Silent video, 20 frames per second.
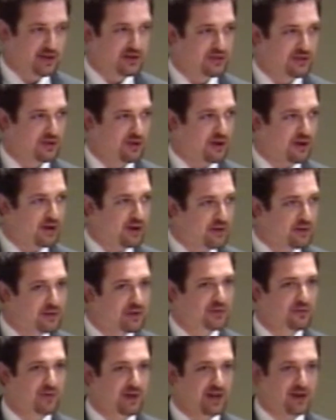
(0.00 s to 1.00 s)
So you
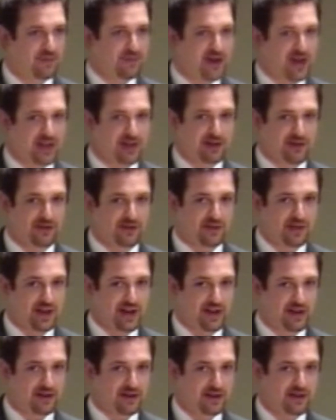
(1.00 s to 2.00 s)
always want to monitor
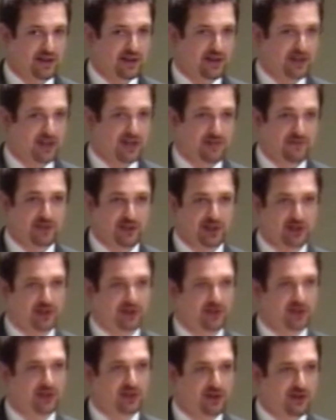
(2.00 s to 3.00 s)
that. And if it's a
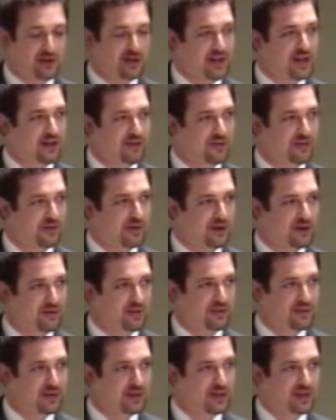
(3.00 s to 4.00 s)
concern down the
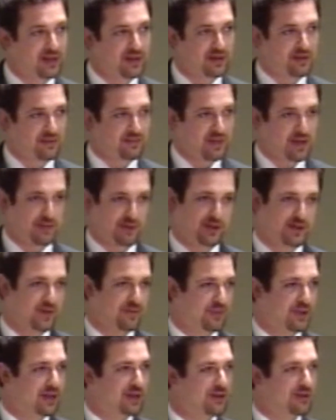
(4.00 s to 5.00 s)
road, maybe it's
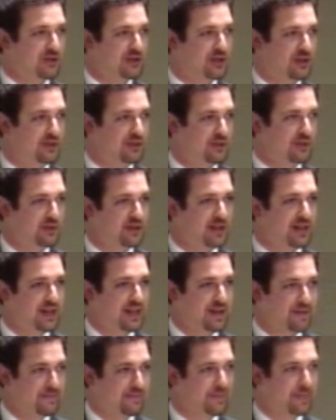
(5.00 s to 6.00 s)
something you should do
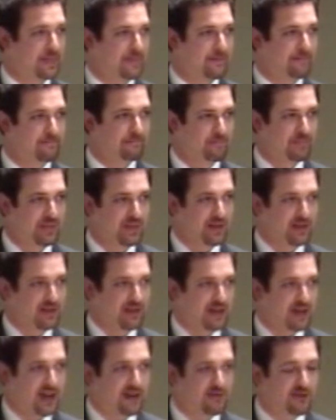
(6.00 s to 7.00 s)
today.
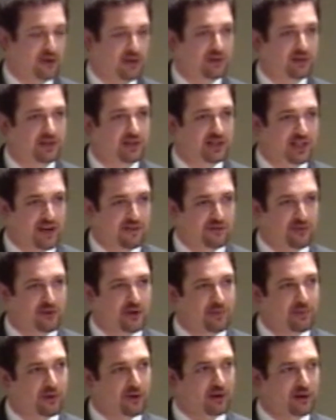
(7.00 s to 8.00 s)
I've heard several
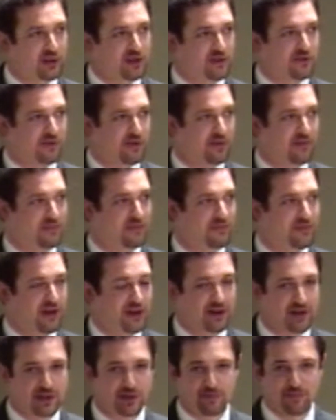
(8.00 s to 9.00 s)
reports from
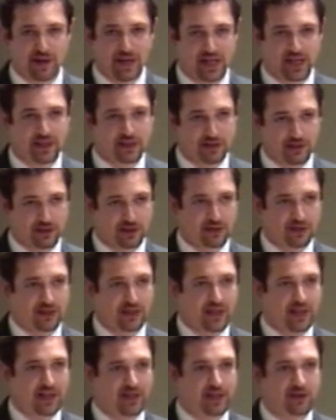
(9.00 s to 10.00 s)
various banks
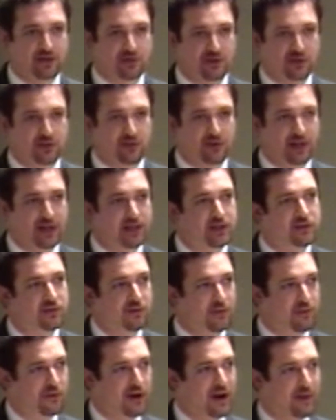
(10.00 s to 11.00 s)
that interest rates
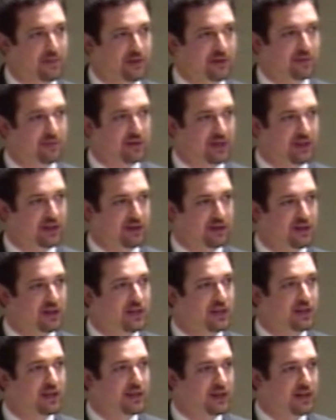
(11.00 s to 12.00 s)
will probably be
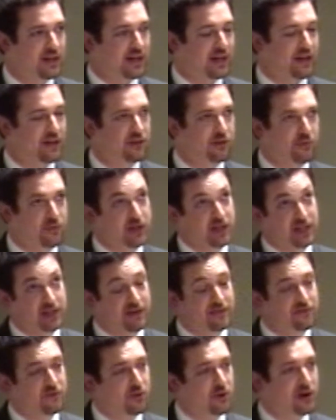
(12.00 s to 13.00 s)
300
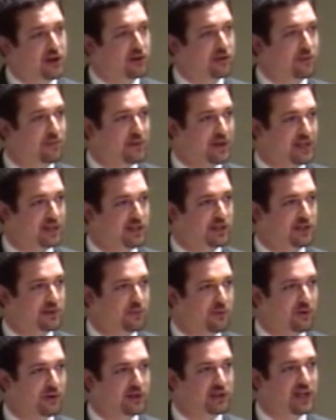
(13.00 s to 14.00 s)
to 400 basis
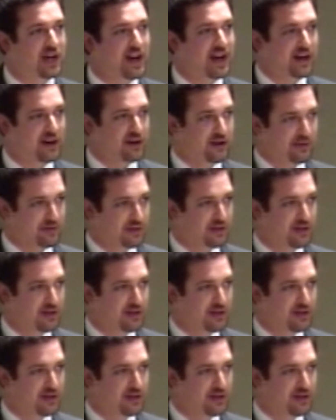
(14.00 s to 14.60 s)
points higher.